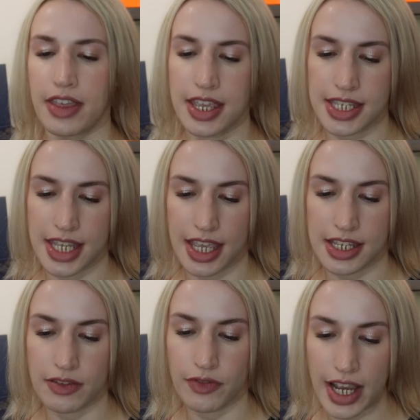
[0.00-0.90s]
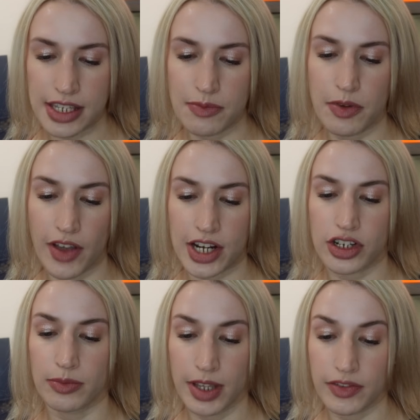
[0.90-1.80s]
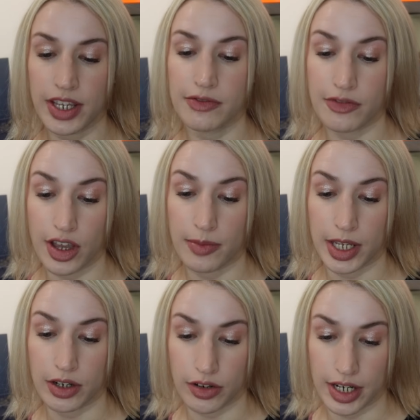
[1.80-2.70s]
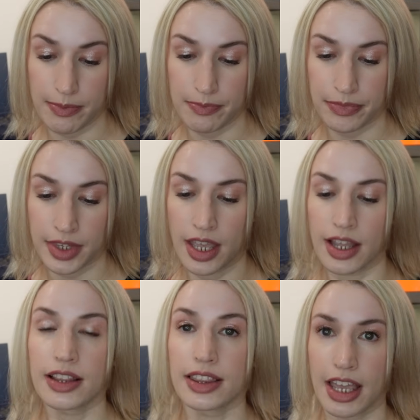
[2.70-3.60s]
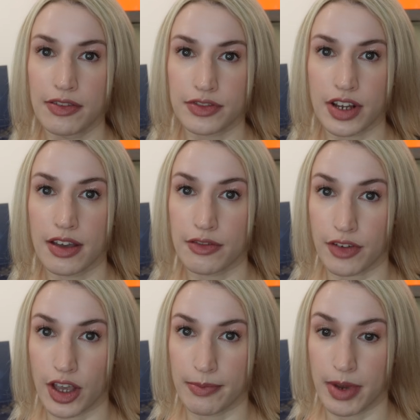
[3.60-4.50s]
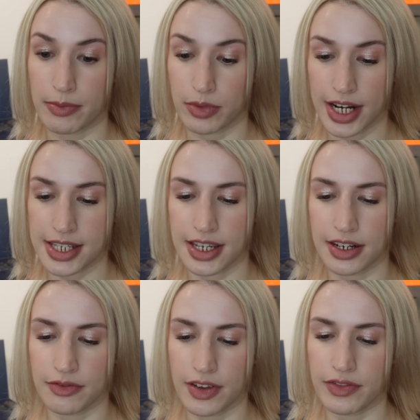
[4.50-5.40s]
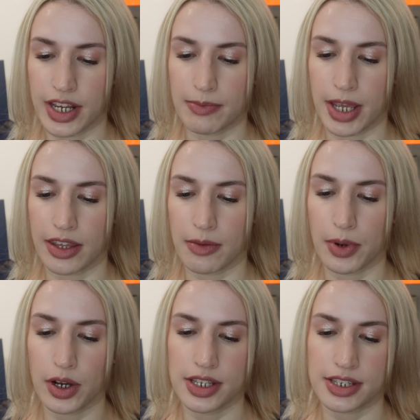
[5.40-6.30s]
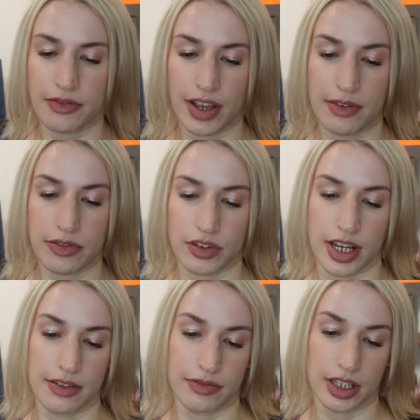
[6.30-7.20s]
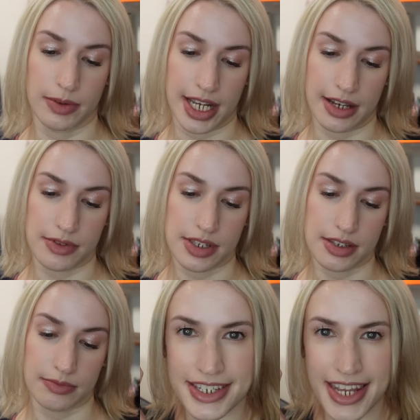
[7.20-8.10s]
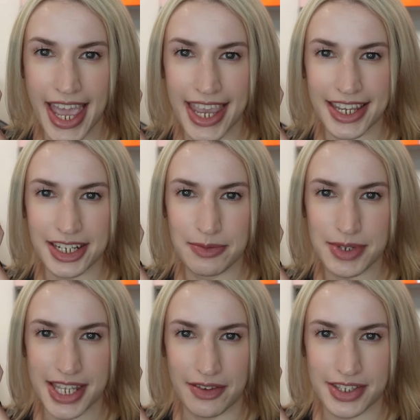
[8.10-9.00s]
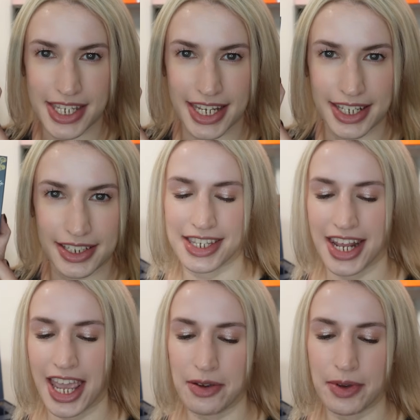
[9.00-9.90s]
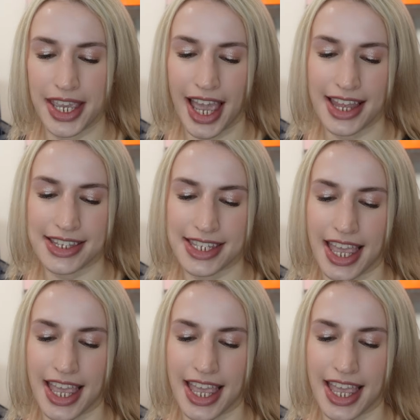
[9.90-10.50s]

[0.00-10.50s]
this is the Vital Perfection Uplifting and Firming Cream, Lift, Firm, Brighten, 15ml, 0.53 fluid ounce. Day number 17. Today we get